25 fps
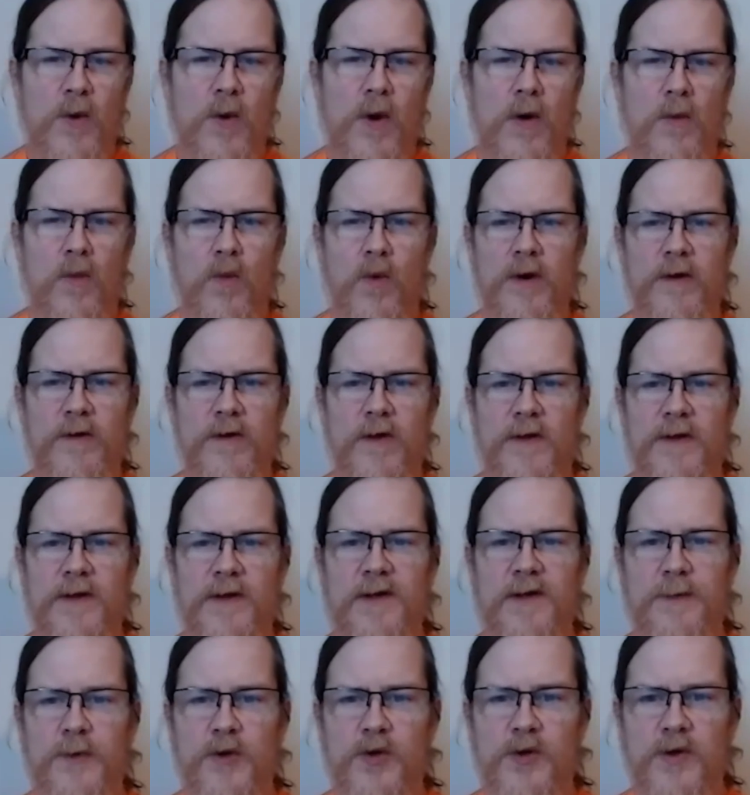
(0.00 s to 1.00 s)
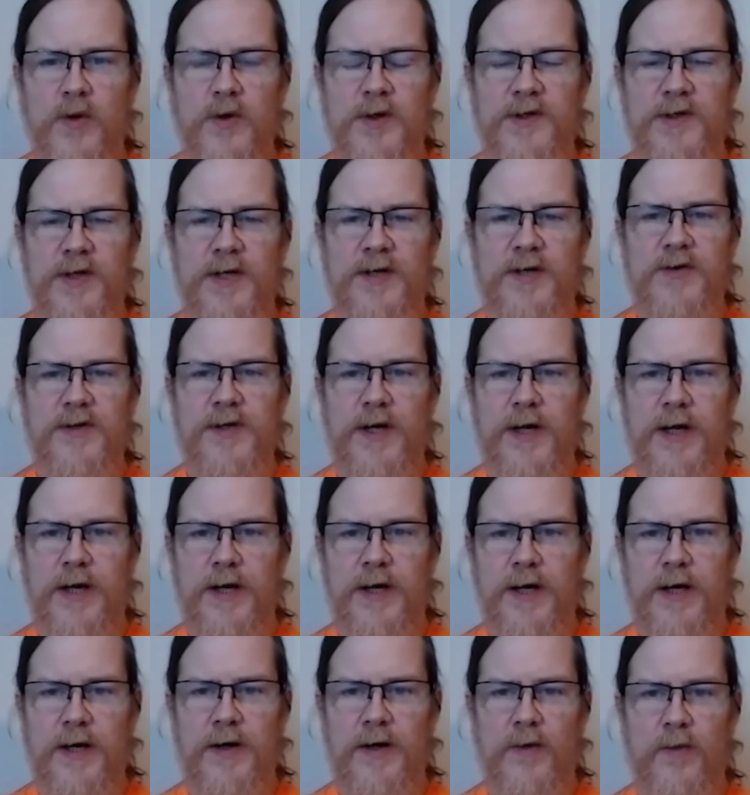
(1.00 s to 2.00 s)
one of the things I'm always interested
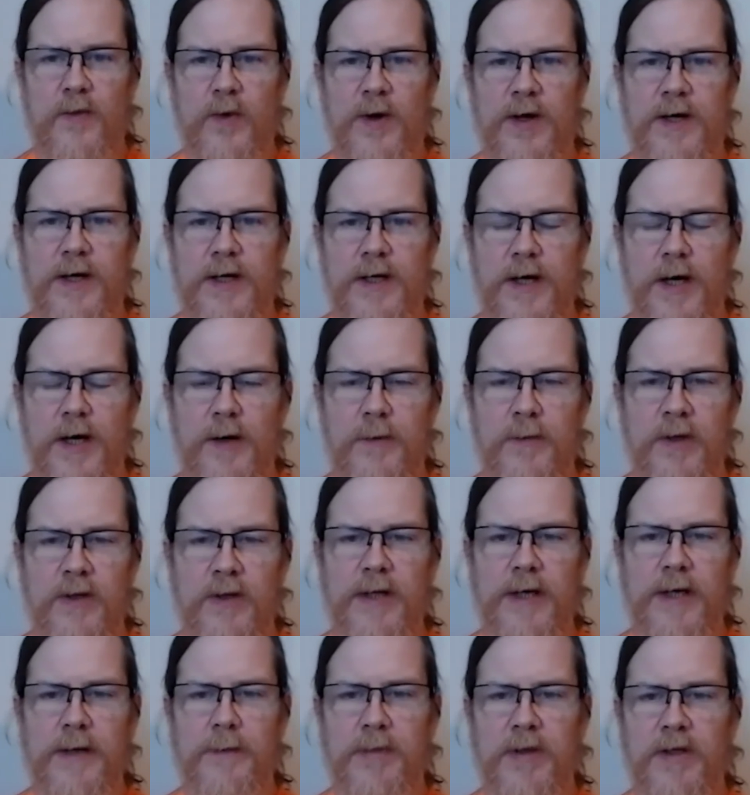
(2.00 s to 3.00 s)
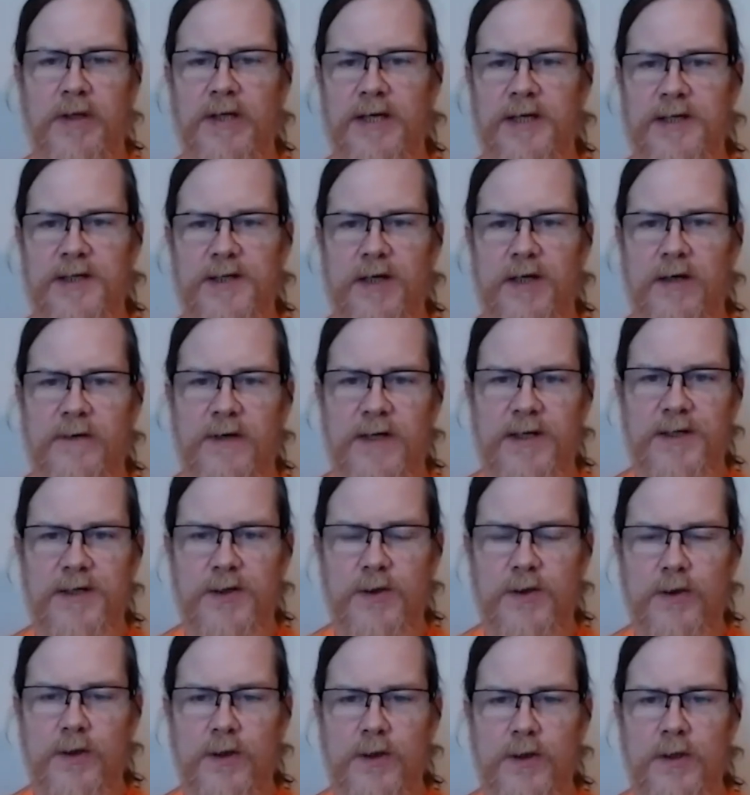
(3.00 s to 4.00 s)
in when, building a service
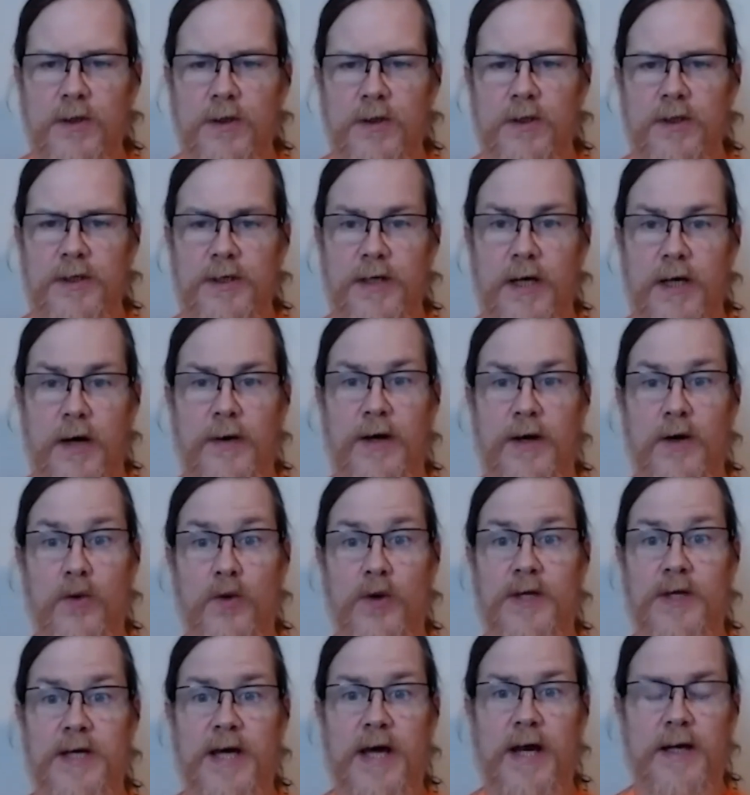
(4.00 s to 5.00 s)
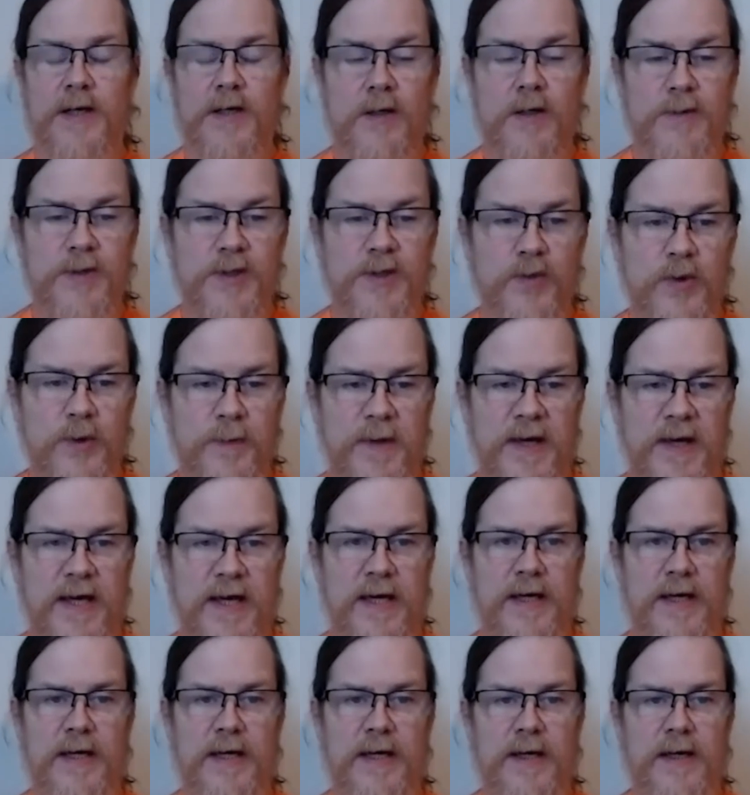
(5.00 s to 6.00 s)
or, in order to get adoption would
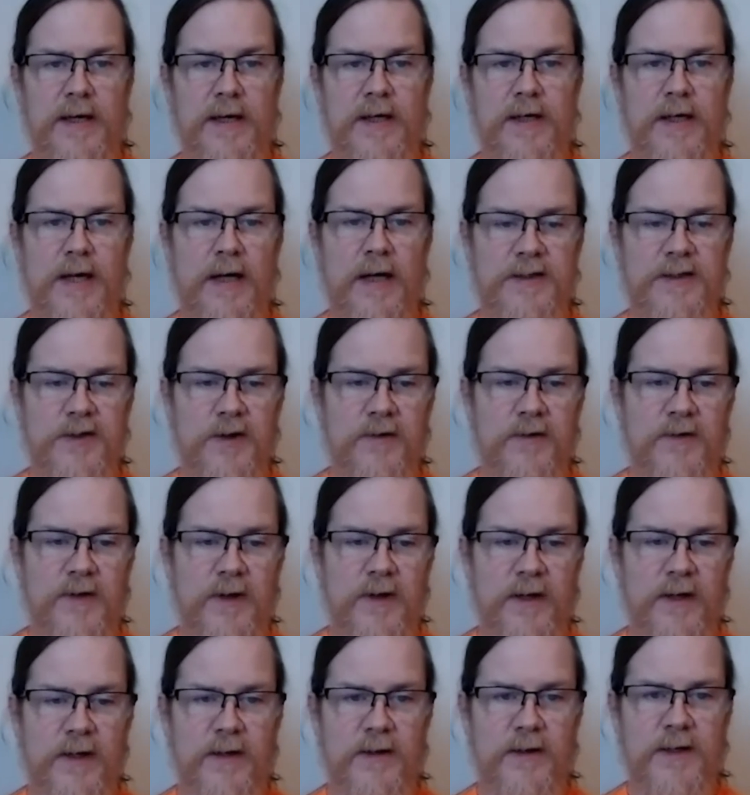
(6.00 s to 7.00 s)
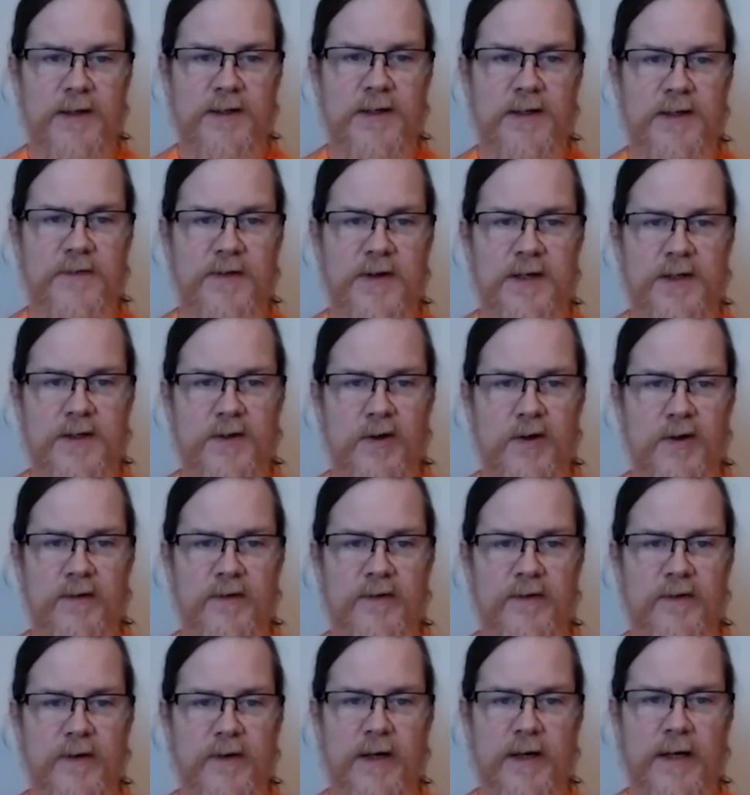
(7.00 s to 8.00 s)
be, sort of the stuff that sort
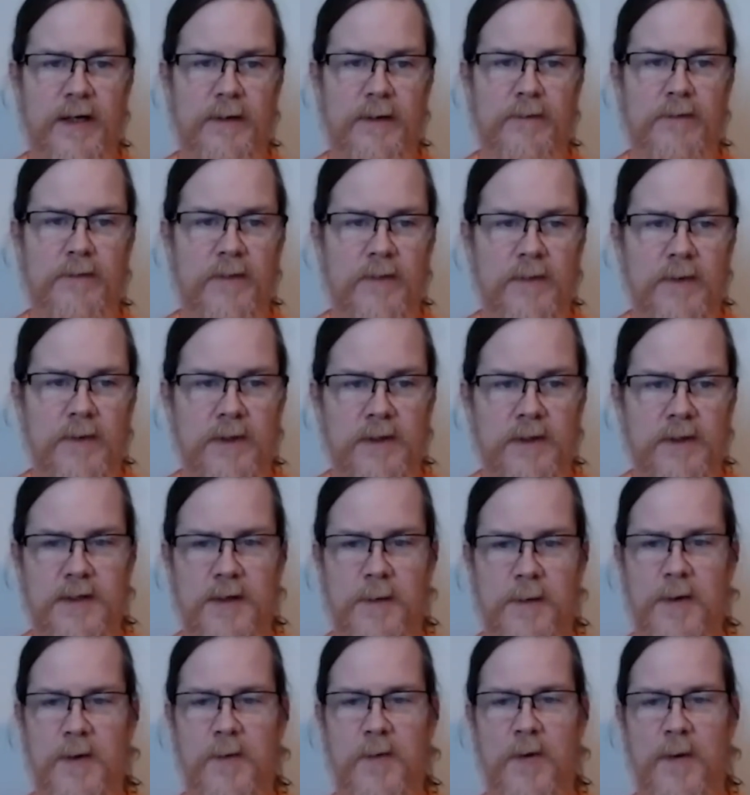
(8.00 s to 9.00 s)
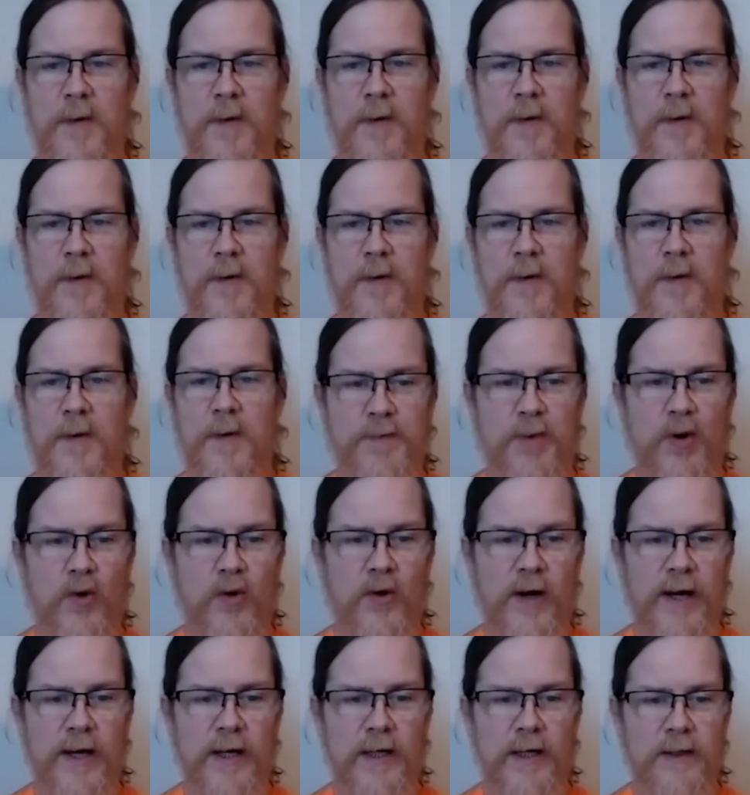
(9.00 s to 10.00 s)
of, some people might make it was
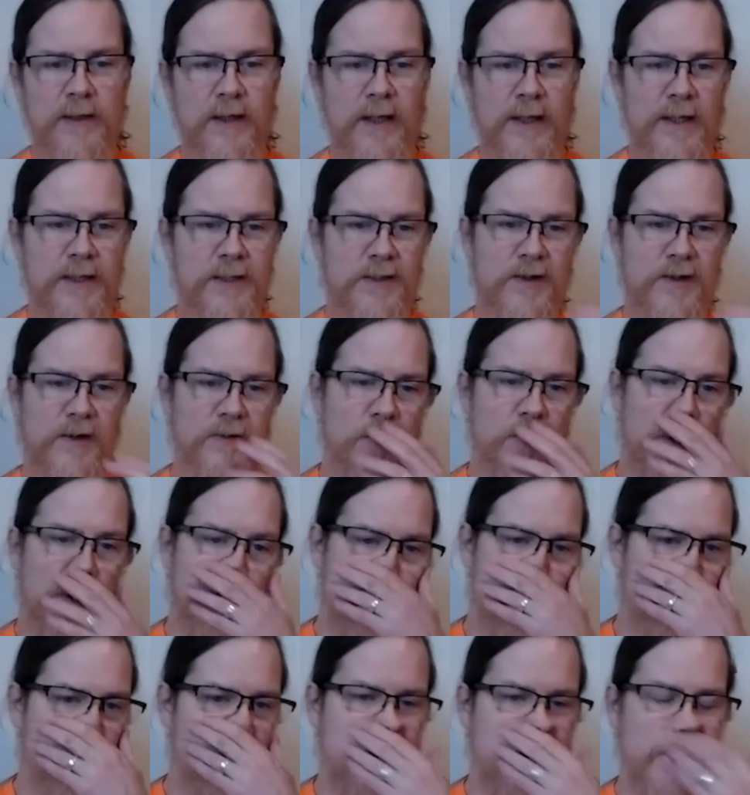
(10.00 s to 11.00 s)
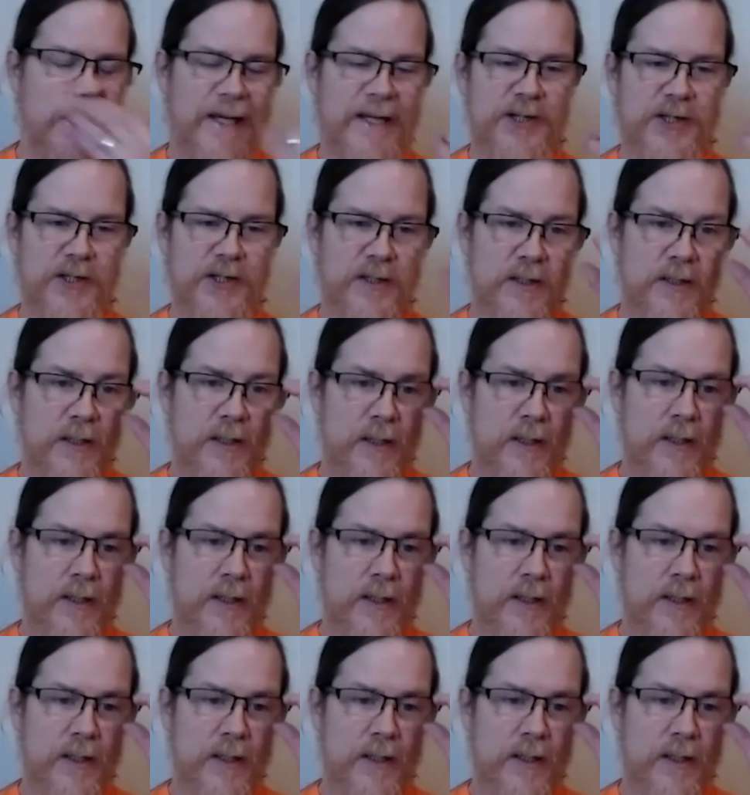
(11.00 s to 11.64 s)
boring, like sort of documentation.